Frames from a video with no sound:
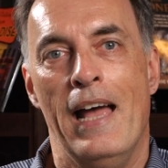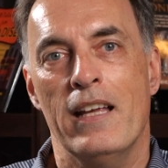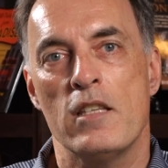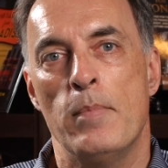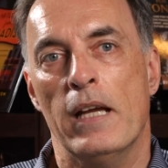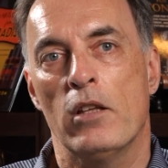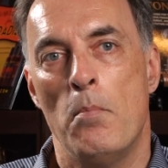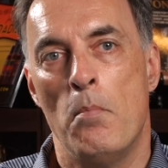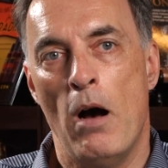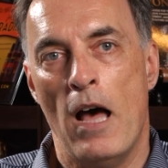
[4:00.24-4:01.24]
I expect a
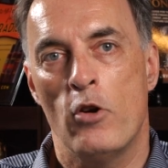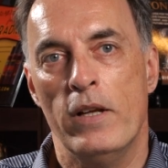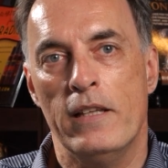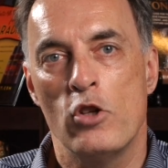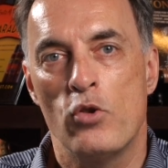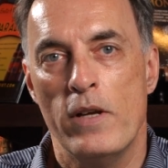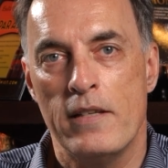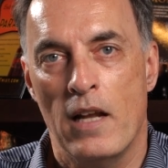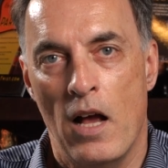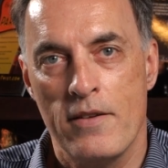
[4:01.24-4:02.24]
moderate
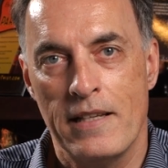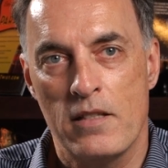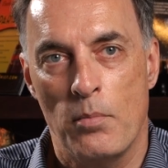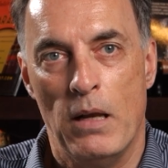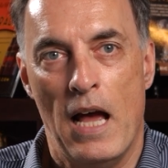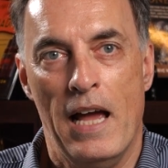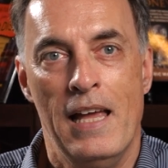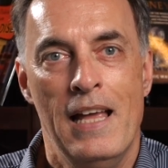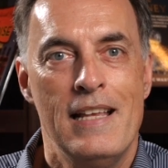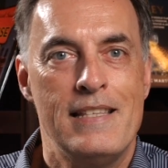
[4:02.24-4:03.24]
increase in housing
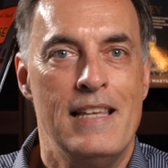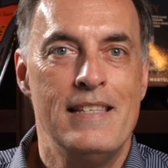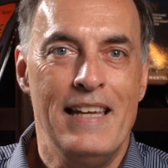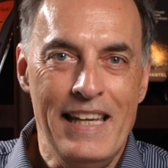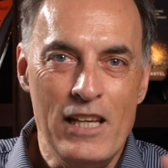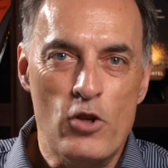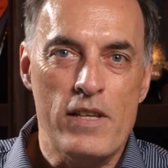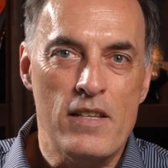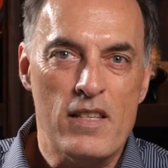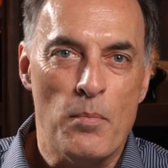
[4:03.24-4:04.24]
supply. Since the
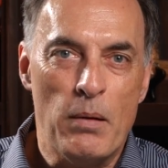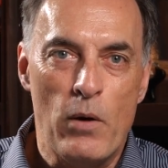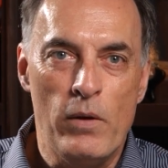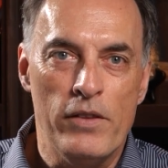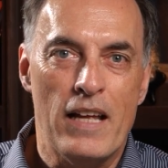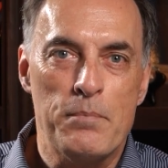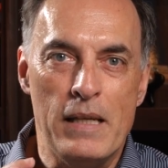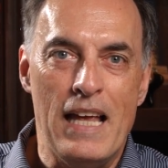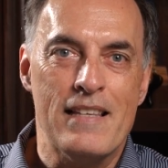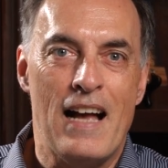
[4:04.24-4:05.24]
increase in supply will not
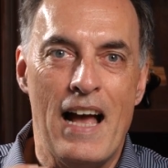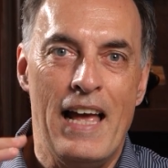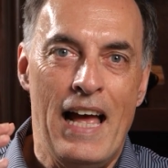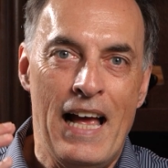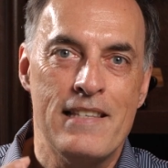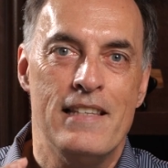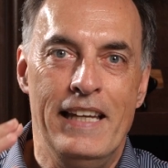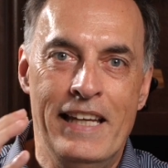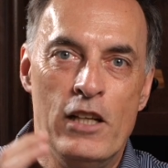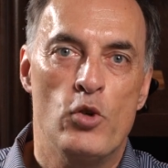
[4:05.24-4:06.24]
be as high as
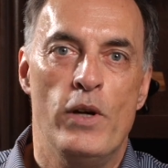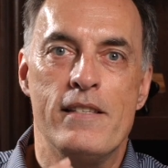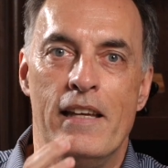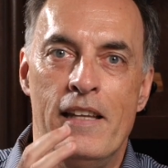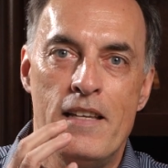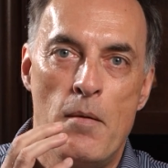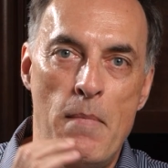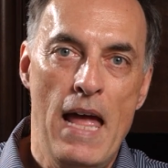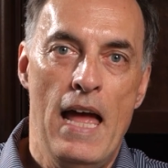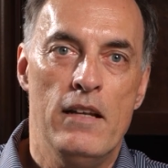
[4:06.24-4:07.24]
the increase in
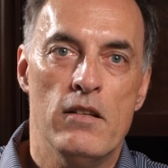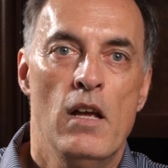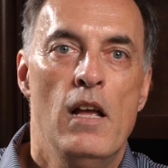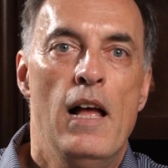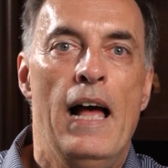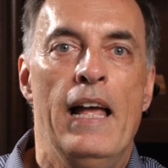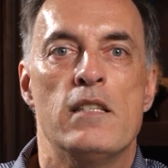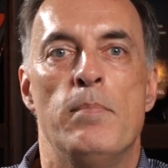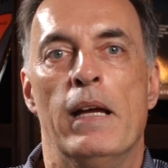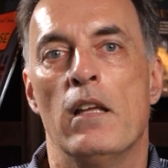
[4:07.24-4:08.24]
demand, I
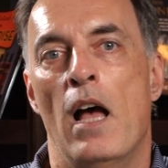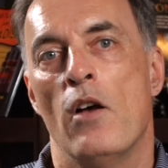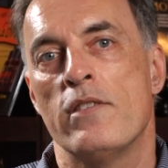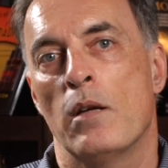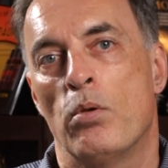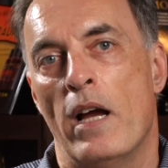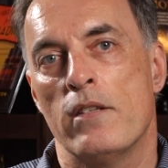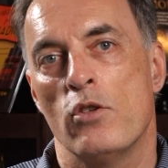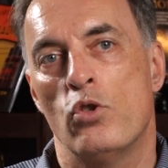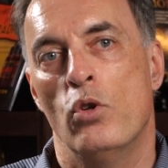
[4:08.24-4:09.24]
expect the housing
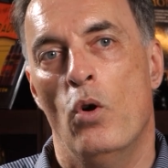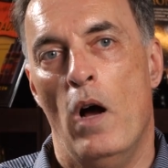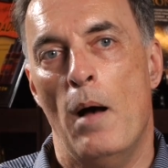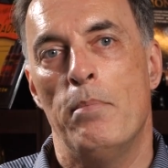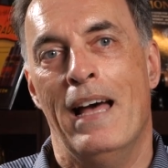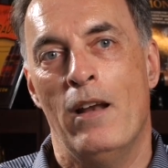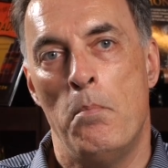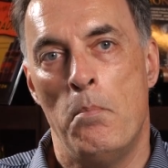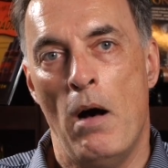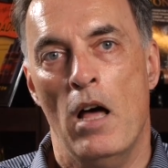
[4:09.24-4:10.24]
prices to go up at a
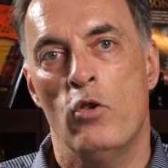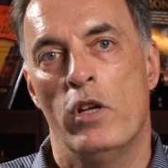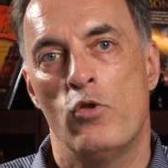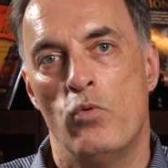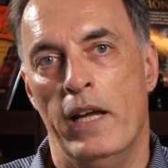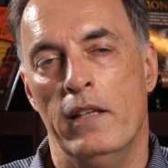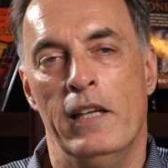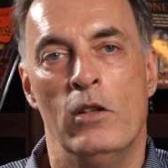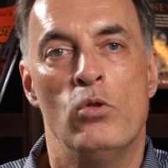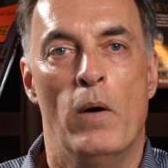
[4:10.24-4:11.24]
moderate rate
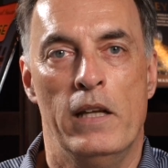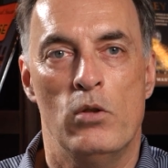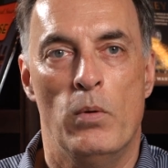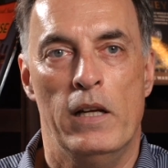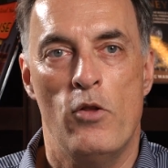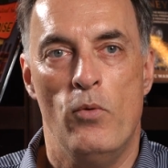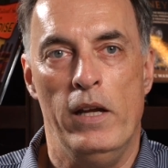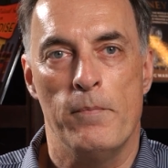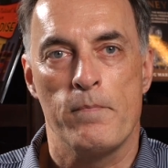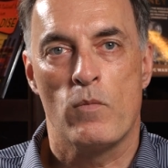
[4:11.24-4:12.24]
in
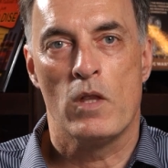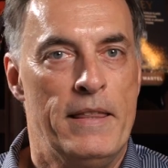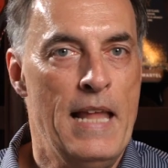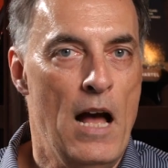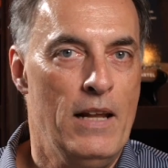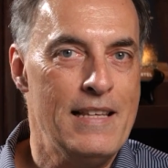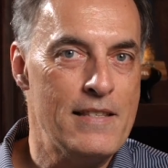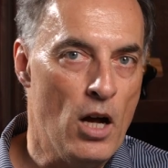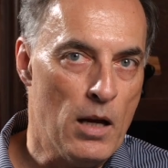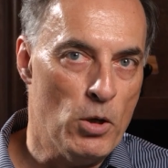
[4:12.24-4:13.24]
2023. But now
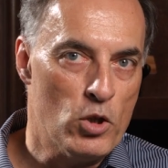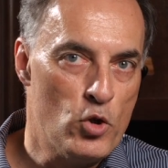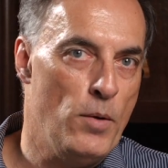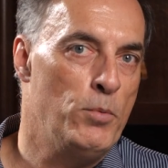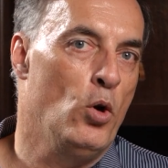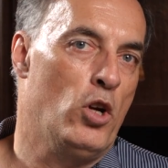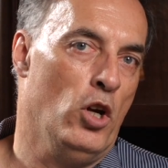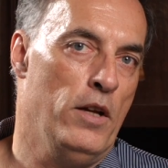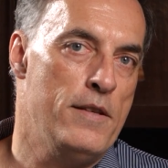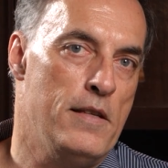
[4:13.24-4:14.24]
let's talk about
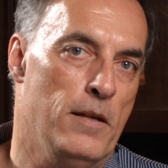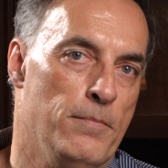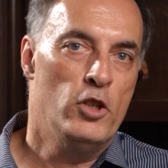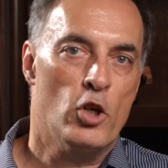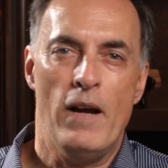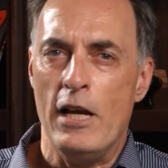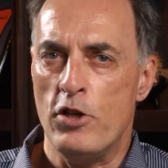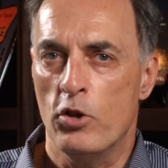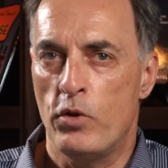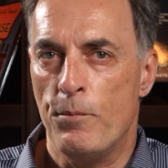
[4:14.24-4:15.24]
cryptocurrency. The
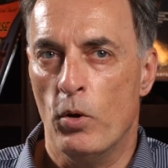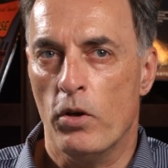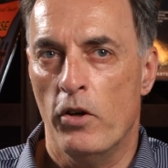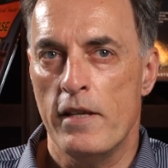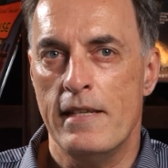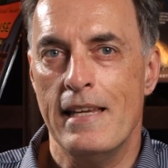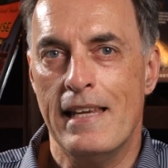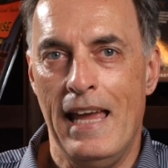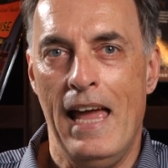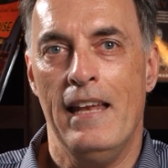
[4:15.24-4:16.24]
crash in
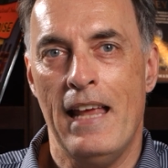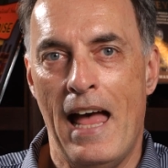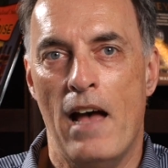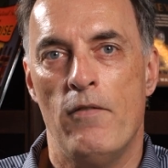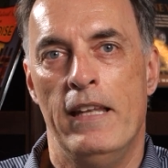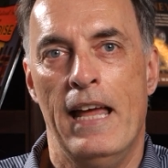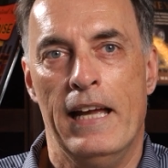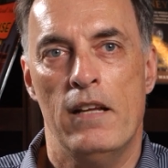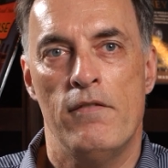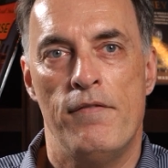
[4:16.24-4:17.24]
cryptocurrency can have a
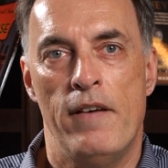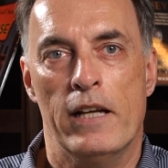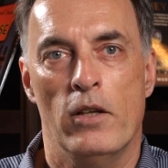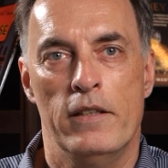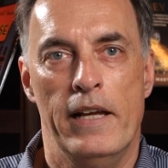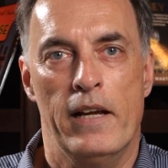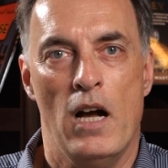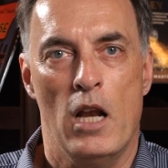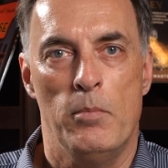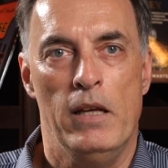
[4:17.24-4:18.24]
negative effect on the
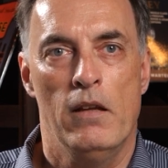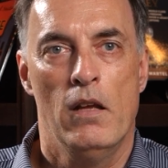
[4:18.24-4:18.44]
economy.